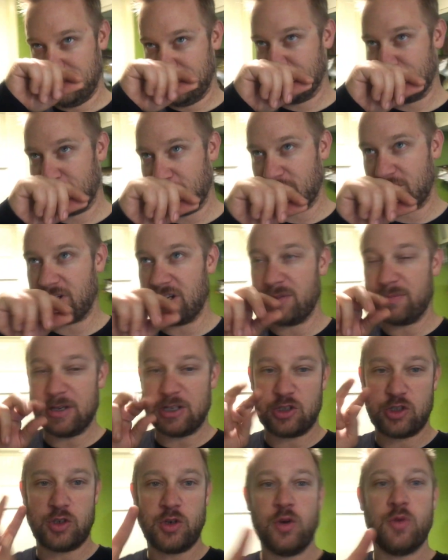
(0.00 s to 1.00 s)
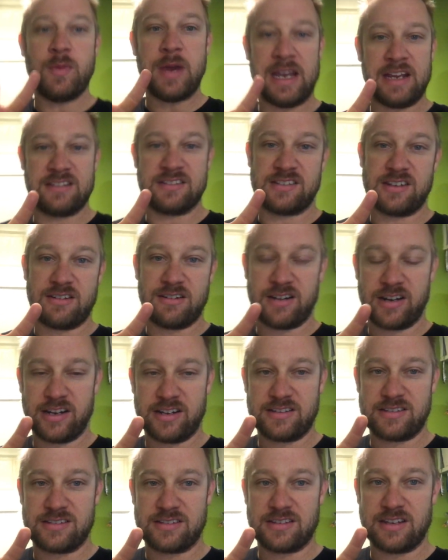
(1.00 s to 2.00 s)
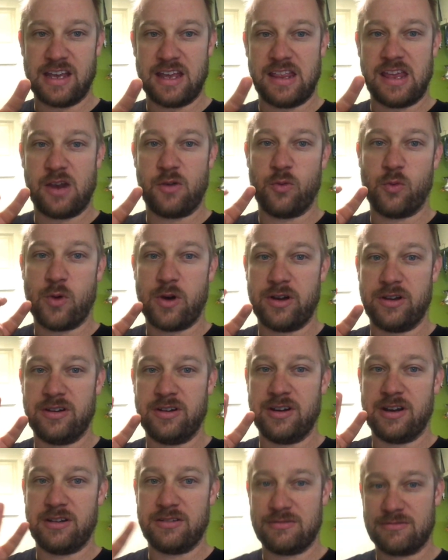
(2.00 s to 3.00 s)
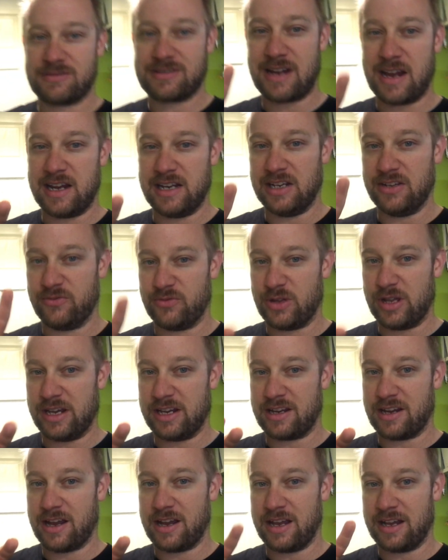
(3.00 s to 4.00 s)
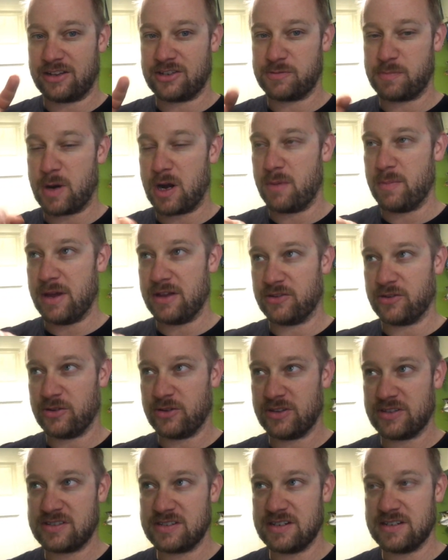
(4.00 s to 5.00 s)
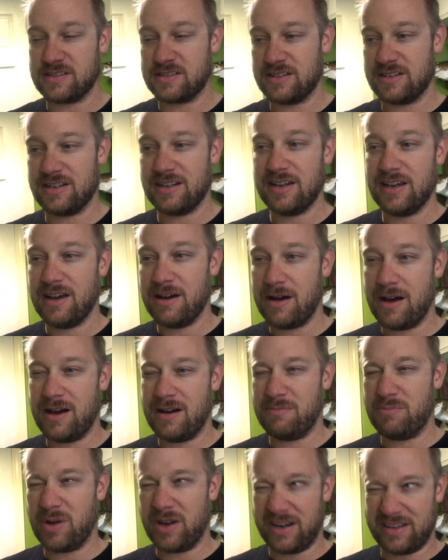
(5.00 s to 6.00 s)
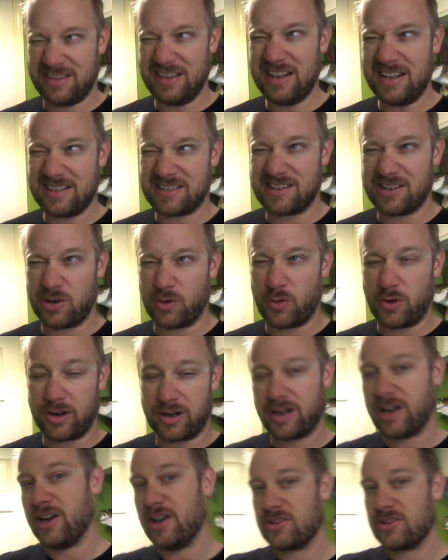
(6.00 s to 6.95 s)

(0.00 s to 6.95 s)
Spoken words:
there's going to be two main targets and then one kind of like experimental this season, but I think it's going to work.